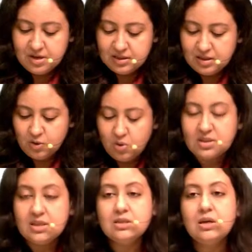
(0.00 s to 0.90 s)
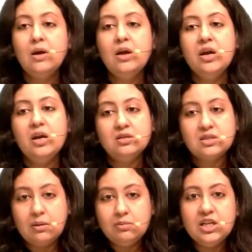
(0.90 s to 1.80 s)
it causes,
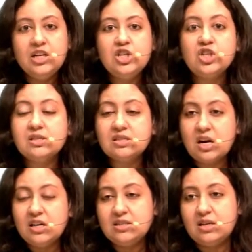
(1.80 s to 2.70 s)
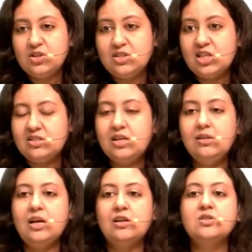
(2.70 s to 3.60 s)
some initial studies are suggesting,
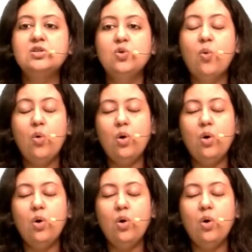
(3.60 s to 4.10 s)
there is no